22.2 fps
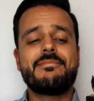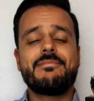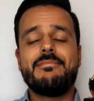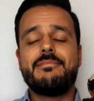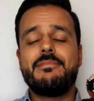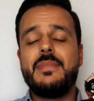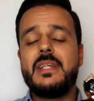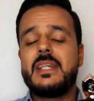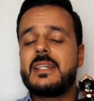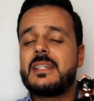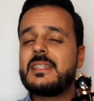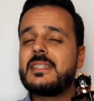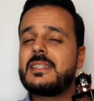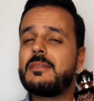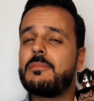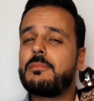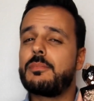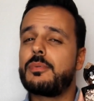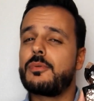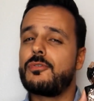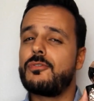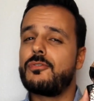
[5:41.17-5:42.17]
Because the
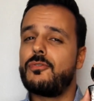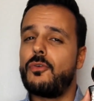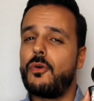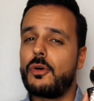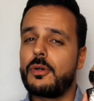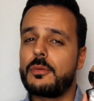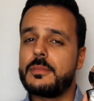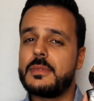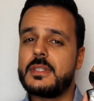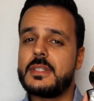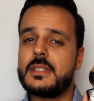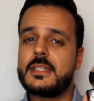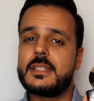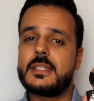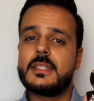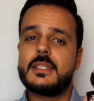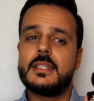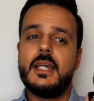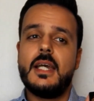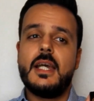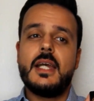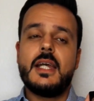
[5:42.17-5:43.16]

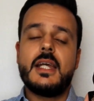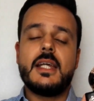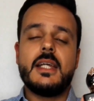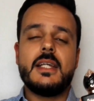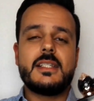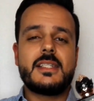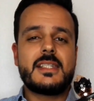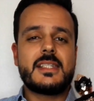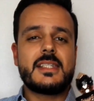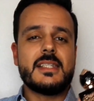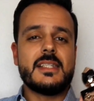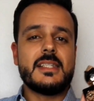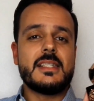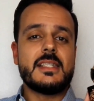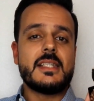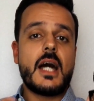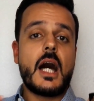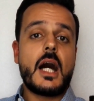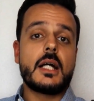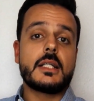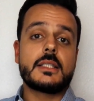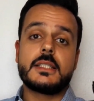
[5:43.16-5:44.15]
performance, it's
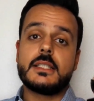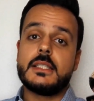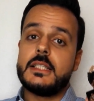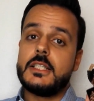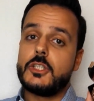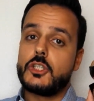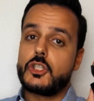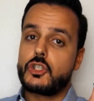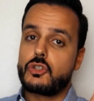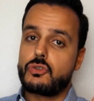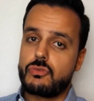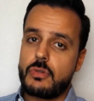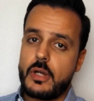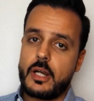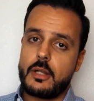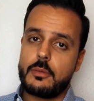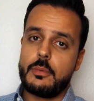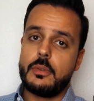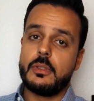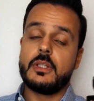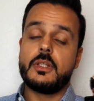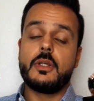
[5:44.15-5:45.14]
not
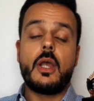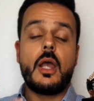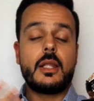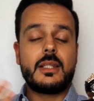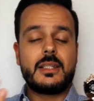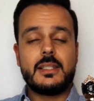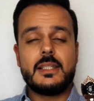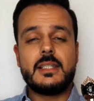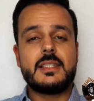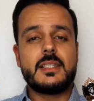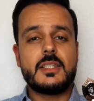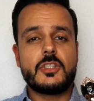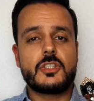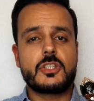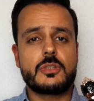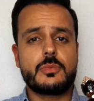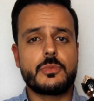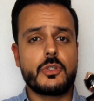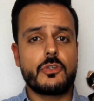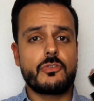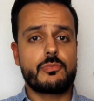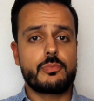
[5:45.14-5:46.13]
incredible, at least in
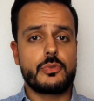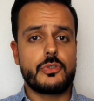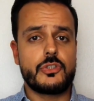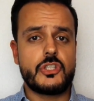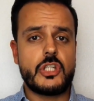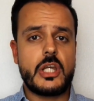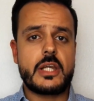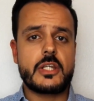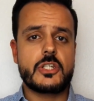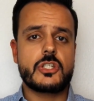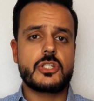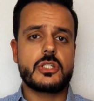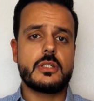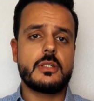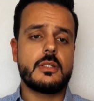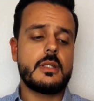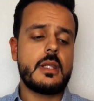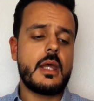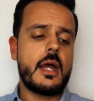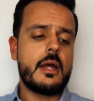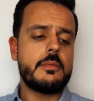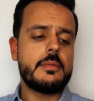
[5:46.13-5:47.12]
terms of
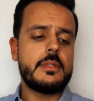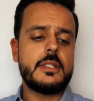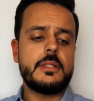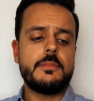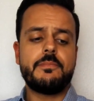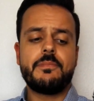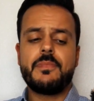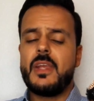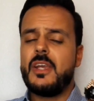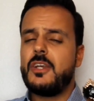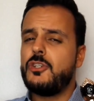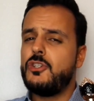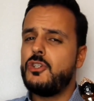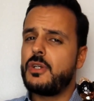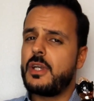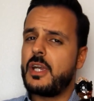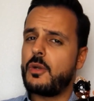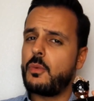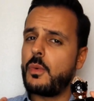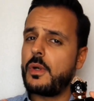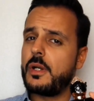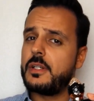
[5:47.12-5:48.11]
projection. I mean, you
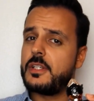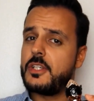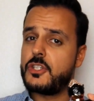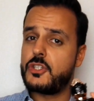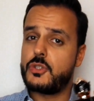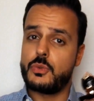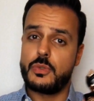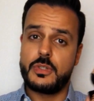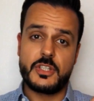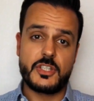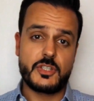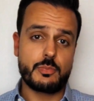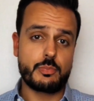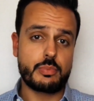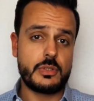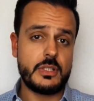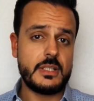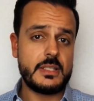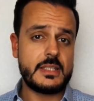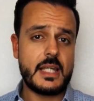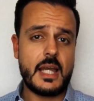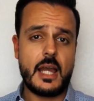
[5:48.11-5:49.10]
can wear this during
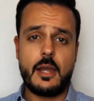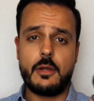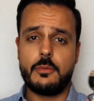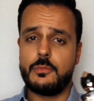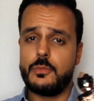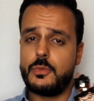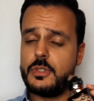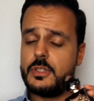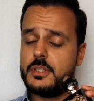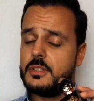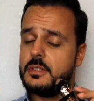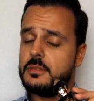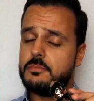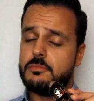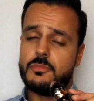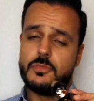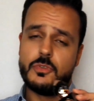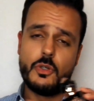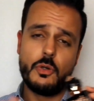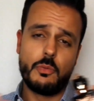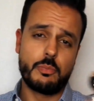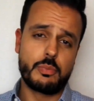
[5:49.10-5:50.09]
springtime with
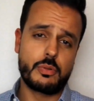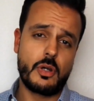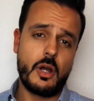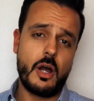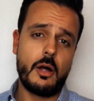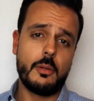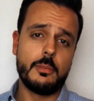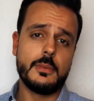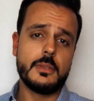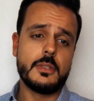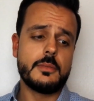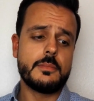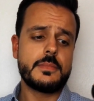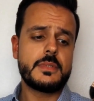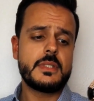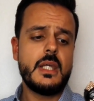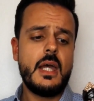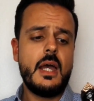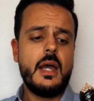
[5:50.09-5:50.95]
no problems.